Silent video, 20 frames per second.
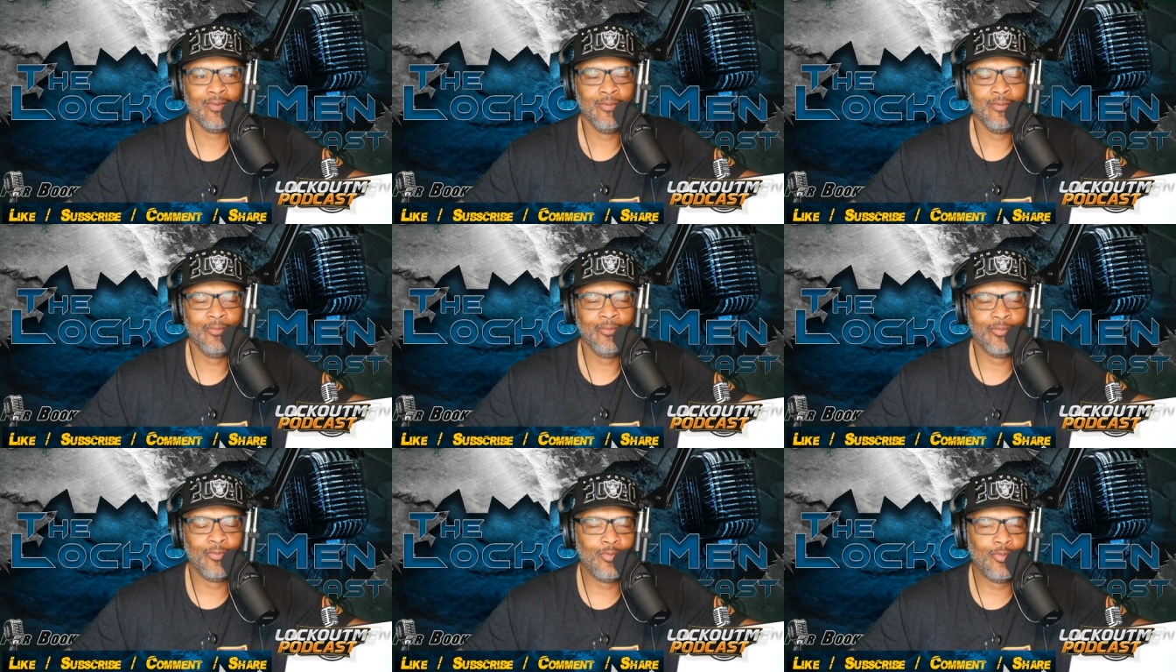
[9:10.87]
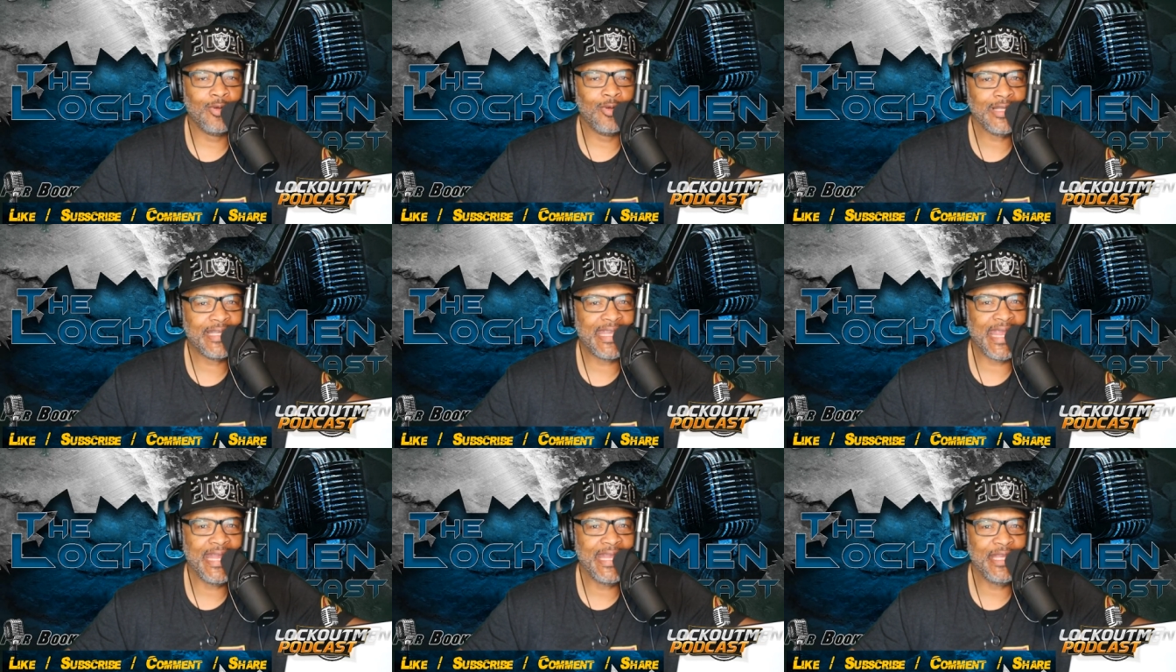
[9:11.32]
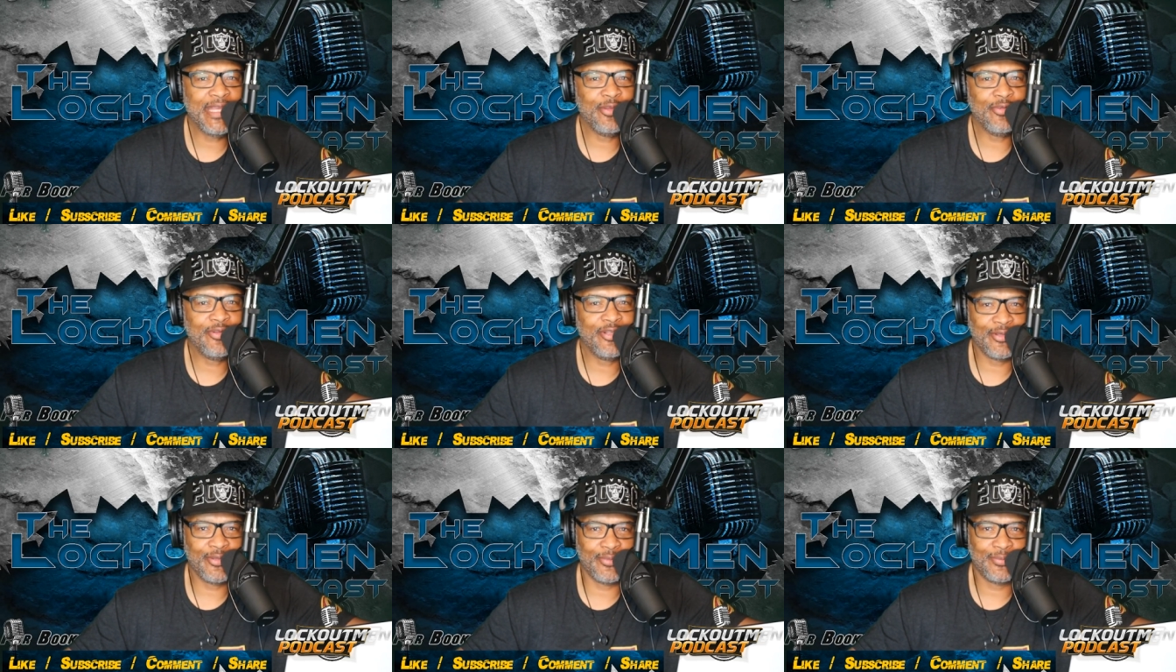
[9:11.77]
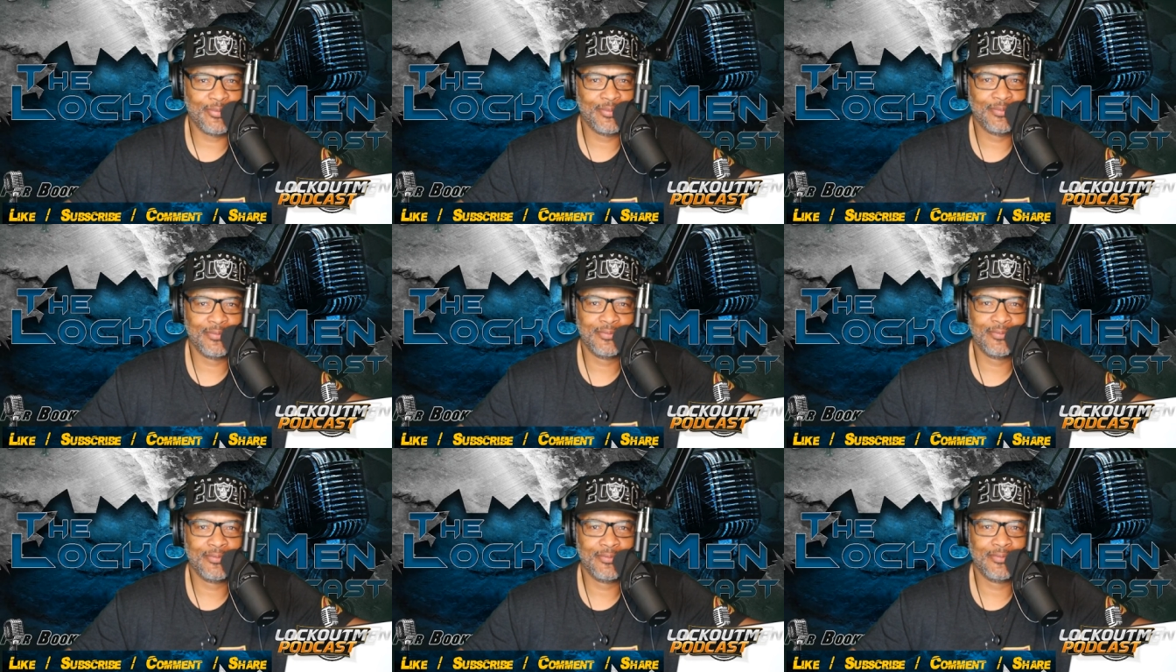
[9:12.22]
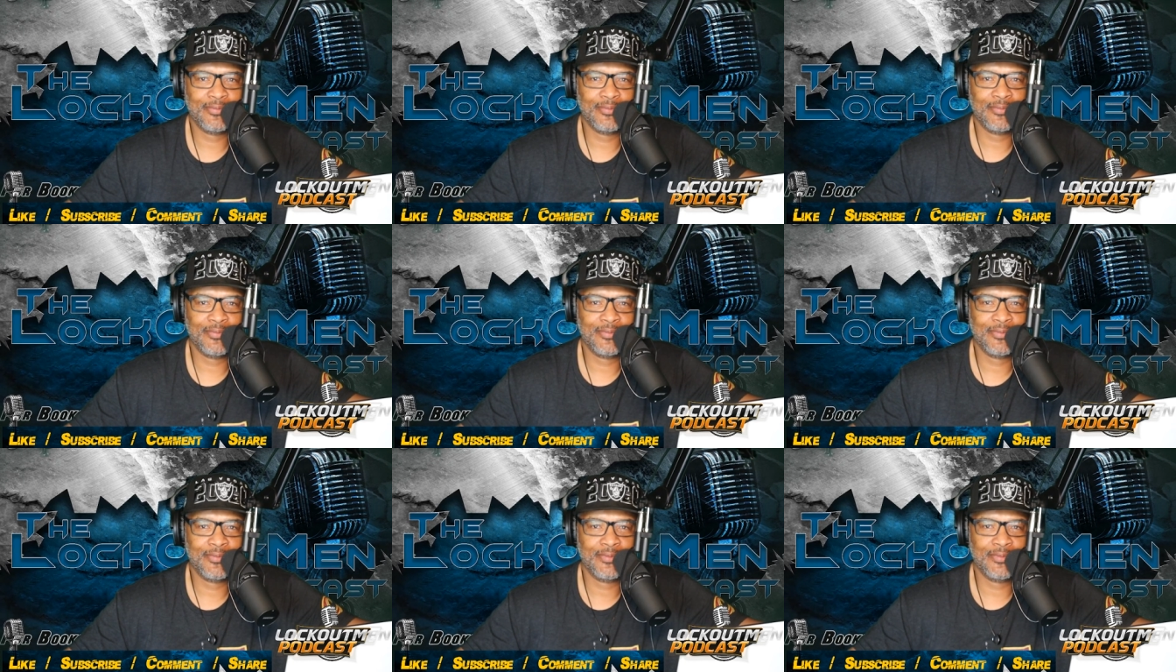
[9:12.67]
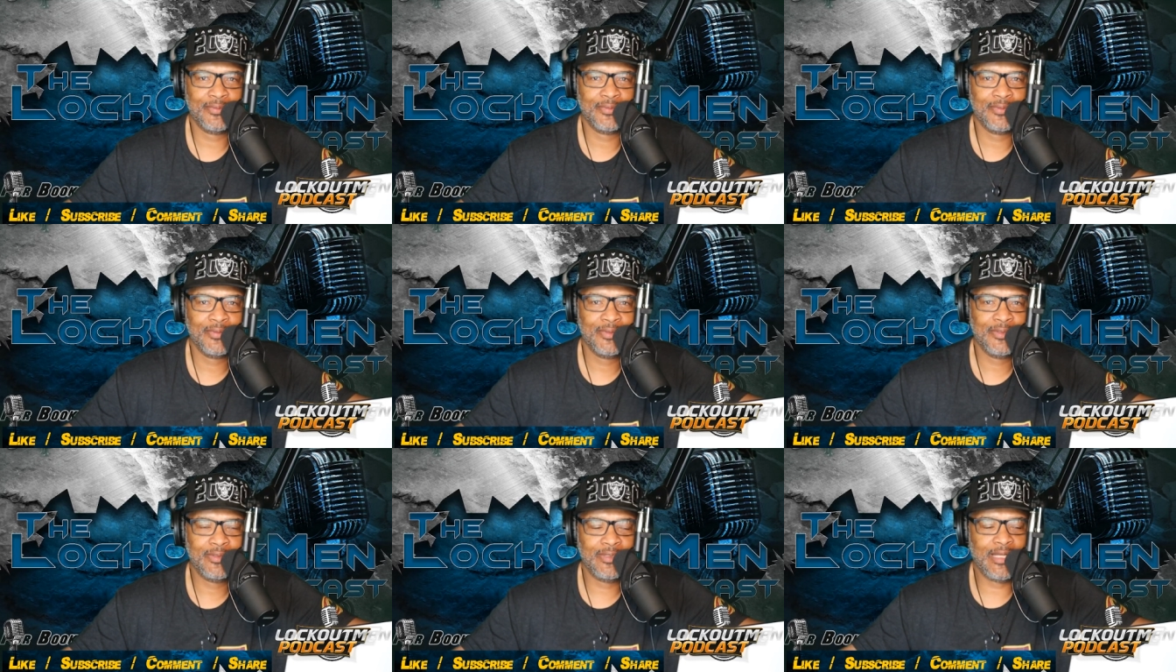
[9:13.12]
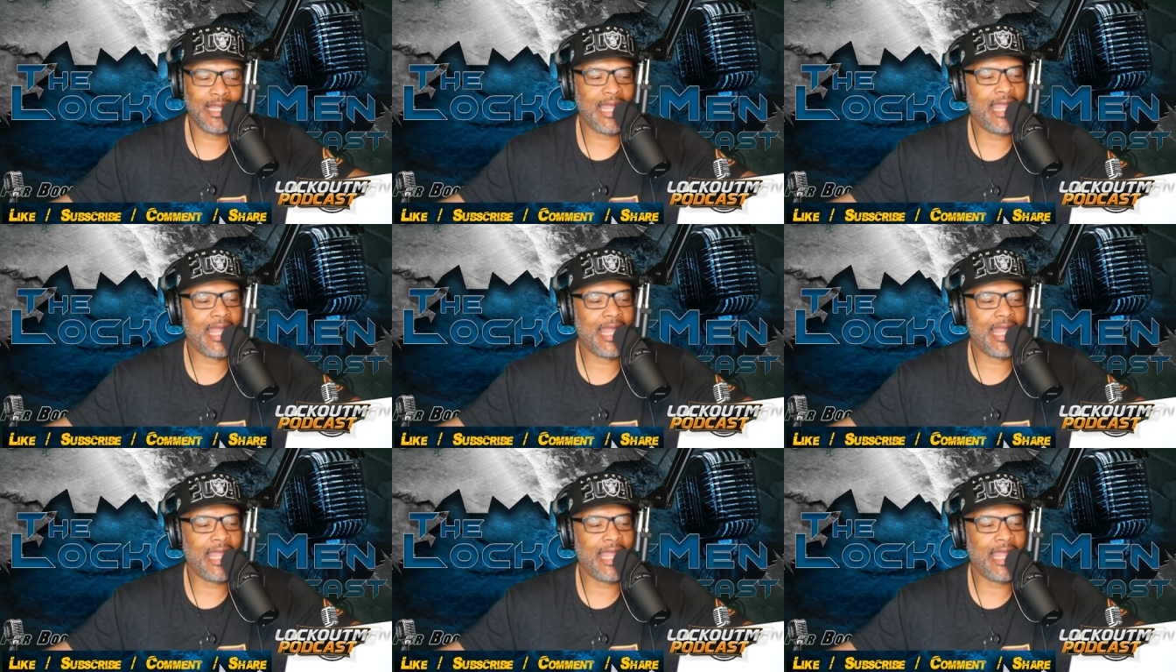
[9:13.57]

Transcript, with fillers: what can you do? Now,